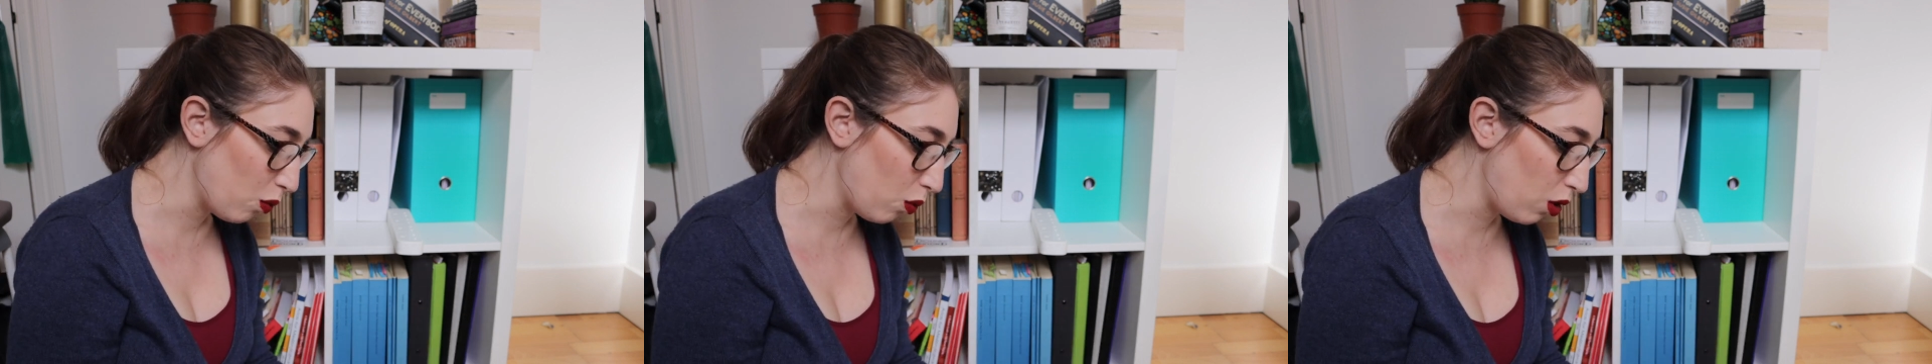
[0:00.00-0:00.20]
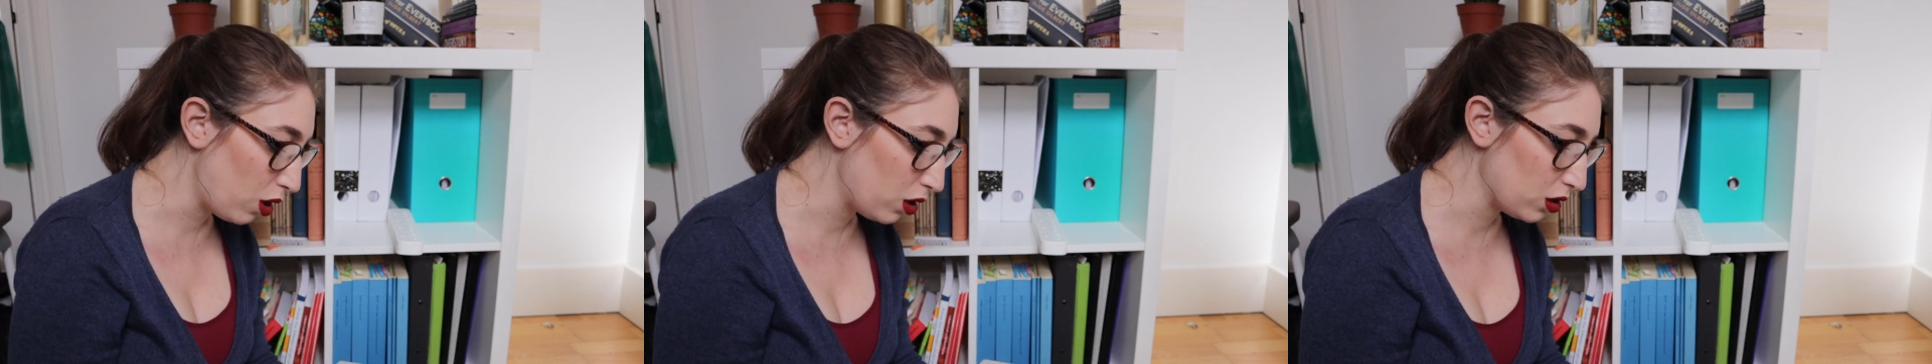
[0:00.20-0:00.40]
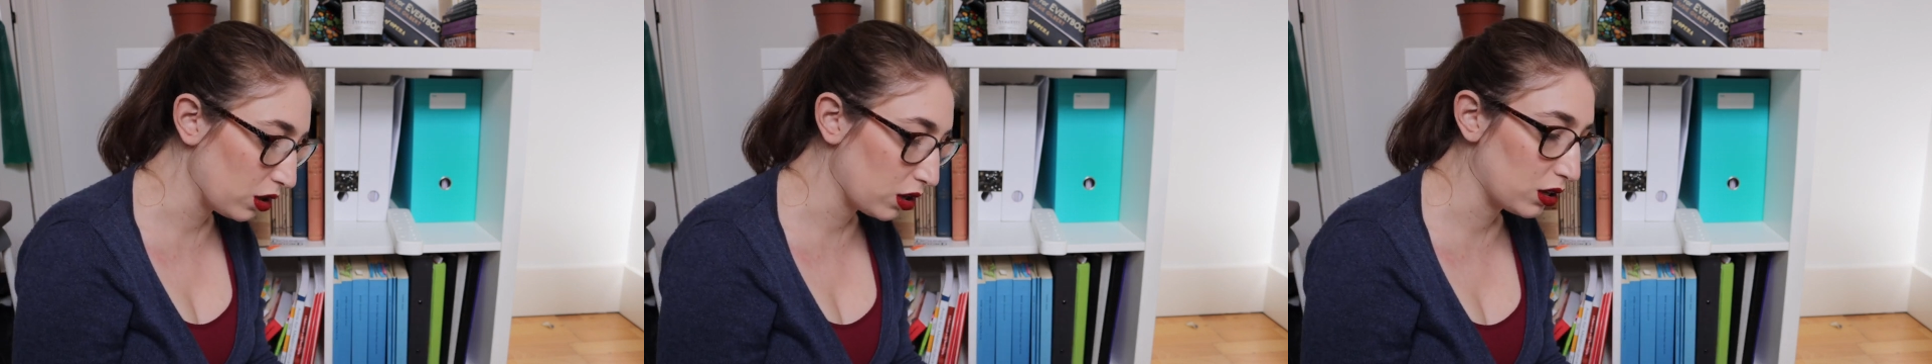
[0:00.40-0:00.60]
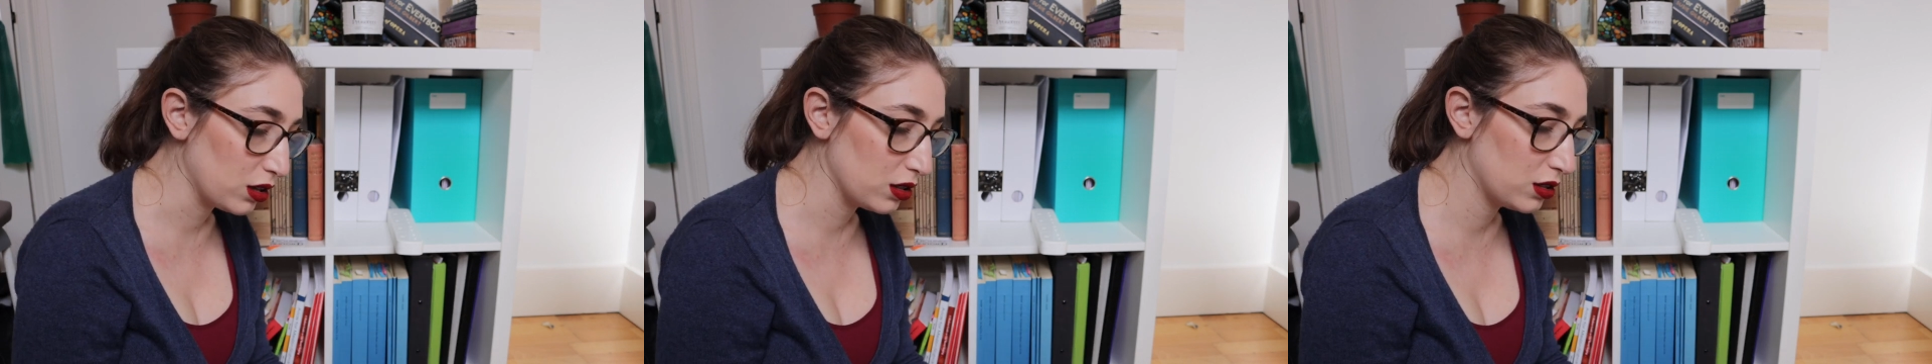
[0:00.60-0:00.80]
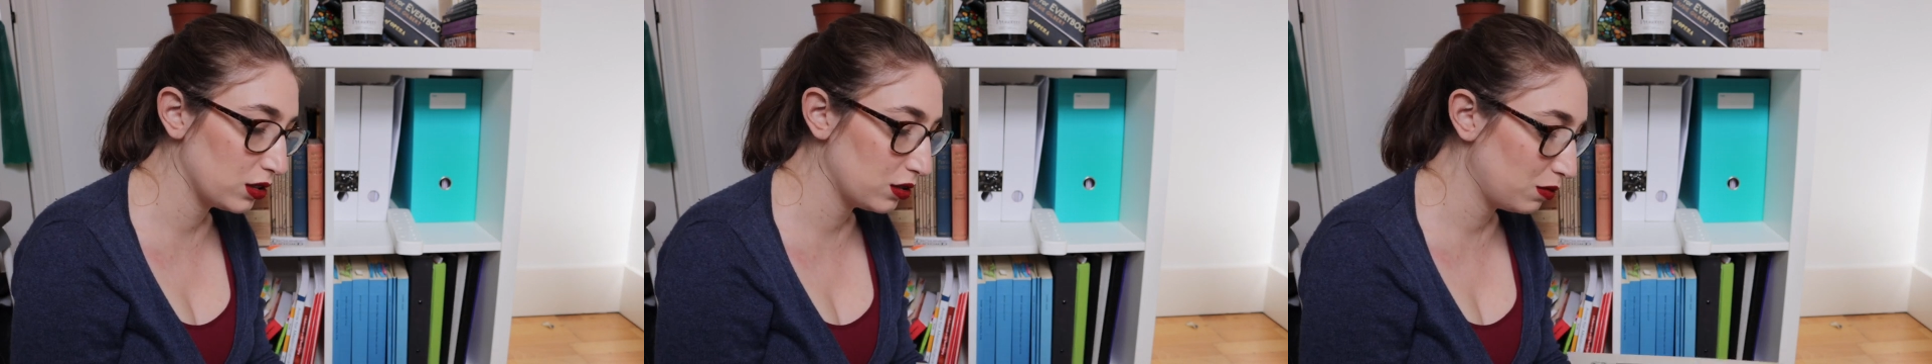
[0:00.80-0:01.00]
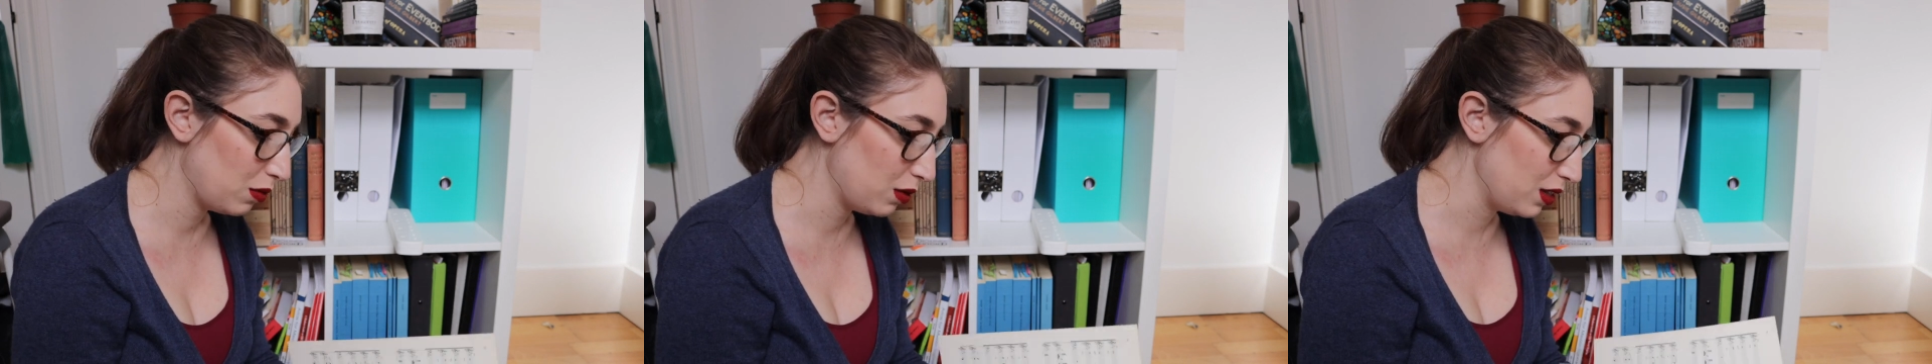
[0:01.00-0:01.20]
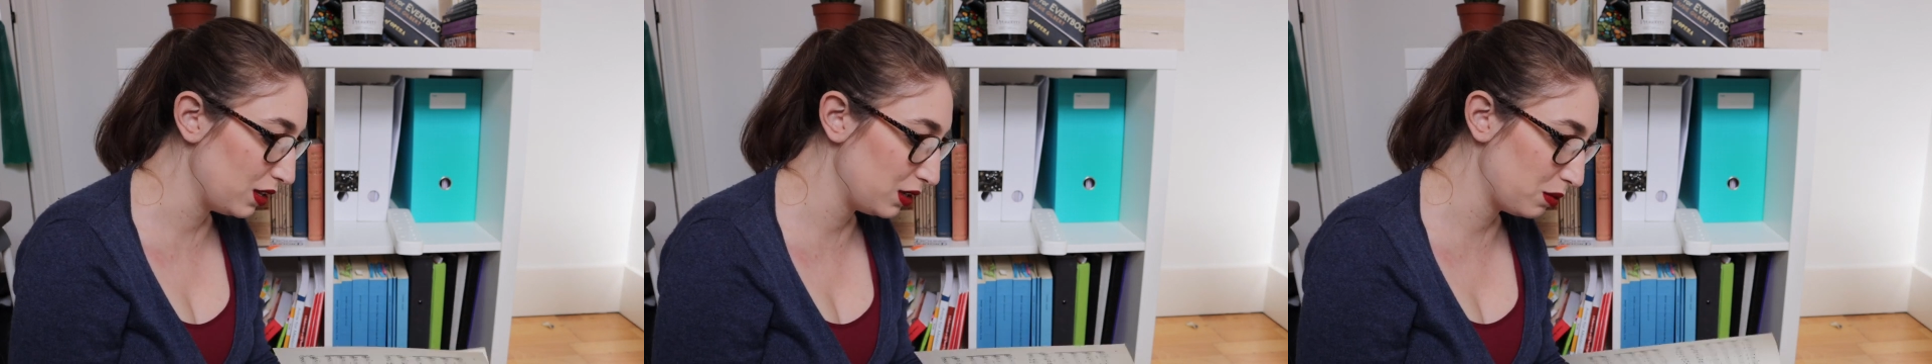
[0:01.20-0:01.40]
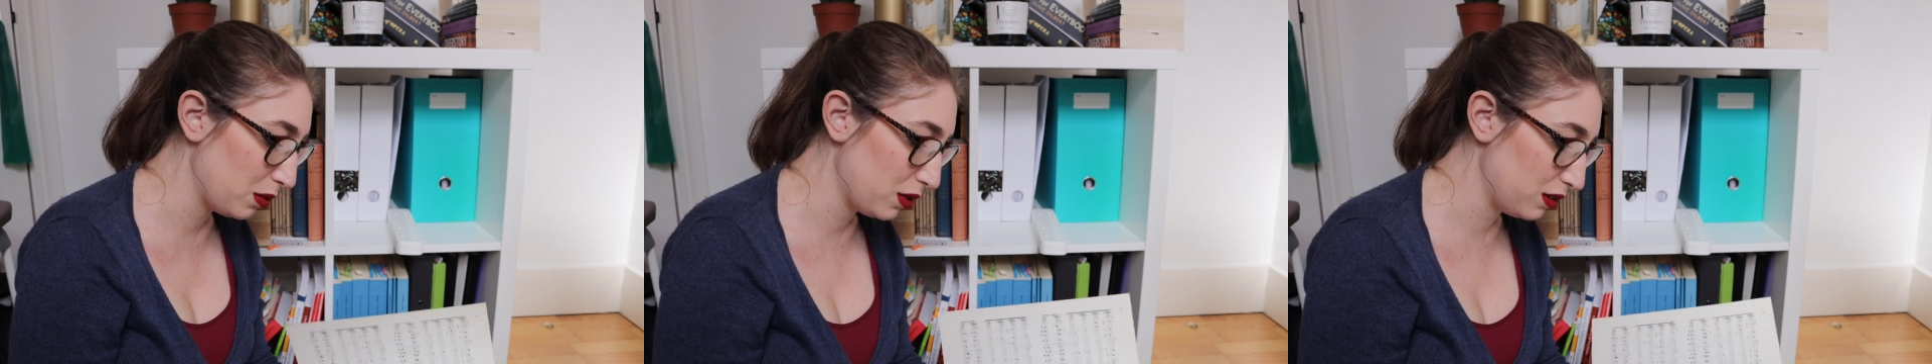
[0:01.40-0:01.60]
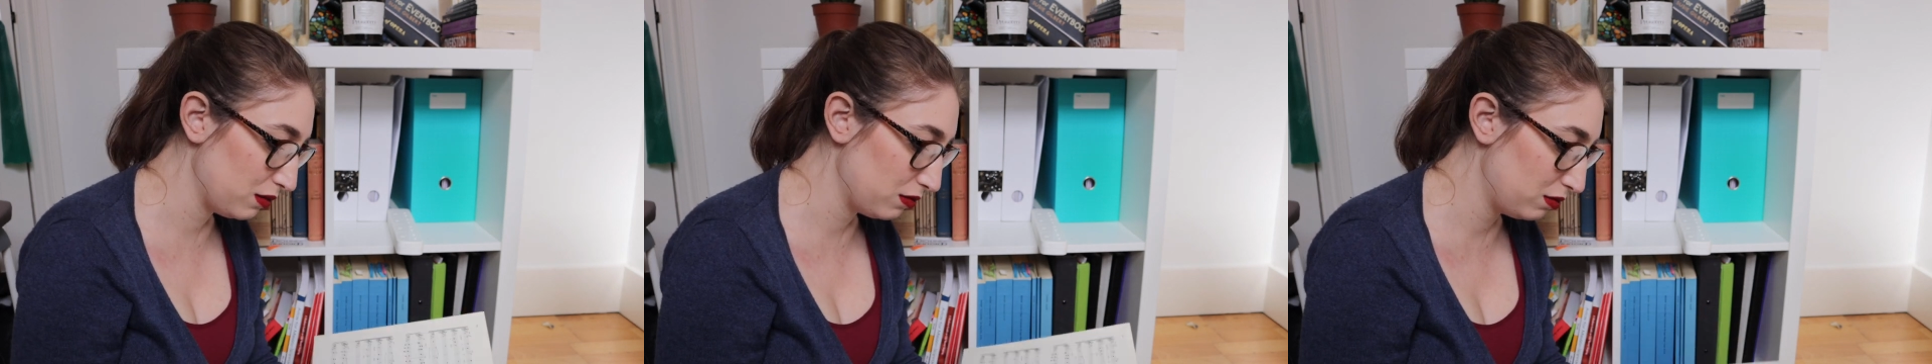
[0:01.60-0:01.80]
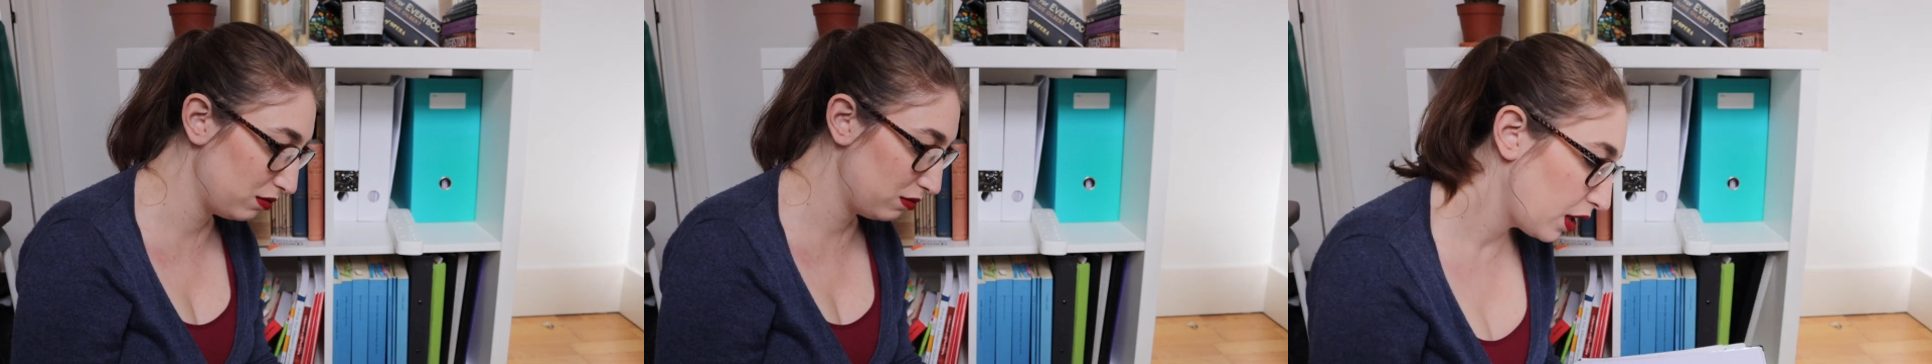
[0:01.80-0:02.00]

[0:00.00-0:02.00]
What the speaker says: wall art with this one.